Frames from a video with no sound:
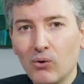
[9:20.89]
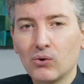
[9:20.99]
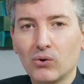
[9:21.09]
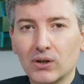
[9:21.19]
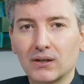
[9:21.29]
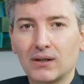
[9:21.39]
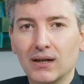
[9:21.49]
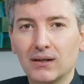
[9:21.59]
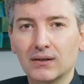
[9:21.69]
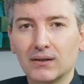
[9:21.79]
But
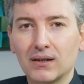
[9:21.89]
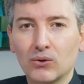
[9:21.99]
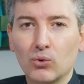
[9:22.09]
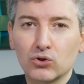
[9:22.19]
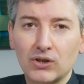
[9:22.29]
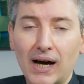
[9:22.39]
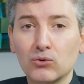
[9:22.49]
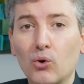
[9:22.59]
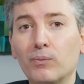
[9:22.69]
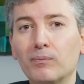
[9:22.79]
actually,
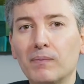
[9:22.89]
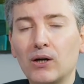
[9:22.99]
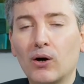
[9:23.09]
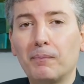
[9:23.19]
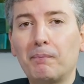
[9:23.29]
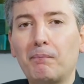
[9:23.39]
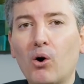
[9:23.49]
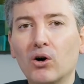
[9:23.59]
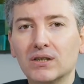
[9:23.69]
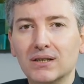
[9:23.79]
surgery is
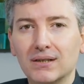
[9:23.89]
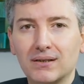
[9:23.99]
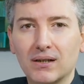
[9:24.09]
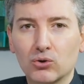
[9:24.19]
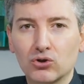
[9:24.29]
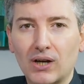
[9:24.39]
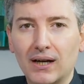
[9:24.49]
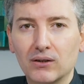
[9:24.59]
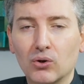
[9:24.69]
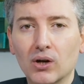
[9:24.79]
just something
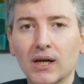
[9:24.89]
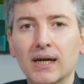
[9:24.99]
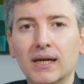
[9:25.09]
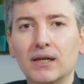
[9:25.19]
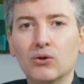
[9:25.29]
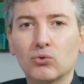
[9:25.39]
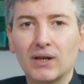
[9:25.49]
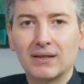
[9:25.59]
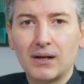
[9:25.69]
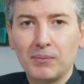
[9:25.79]
that has to be used,
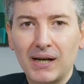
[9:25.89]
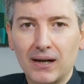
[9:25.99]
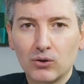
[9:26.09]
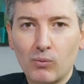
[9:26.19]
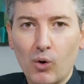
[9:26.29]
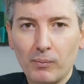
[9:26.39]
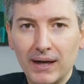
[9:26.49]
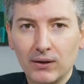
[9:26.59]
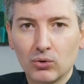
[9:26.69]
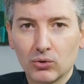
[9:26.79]
or rather can be
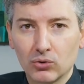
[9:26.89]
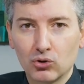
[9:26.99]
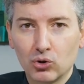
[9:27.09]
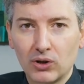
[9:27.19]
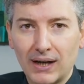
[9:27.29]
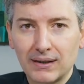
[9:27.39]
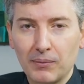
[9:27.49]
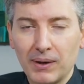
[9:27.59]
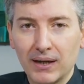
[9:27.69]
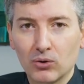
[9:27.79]
used at a
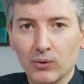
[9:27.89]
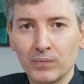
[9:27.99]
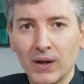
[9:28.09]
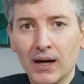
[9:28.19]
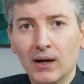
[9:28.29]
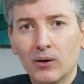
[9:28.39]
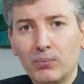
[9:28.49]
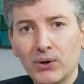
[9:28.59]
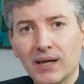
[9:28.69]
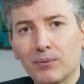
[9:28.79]
certain point in the
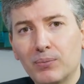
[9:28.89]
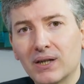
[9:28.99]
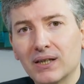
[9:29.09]
treatment.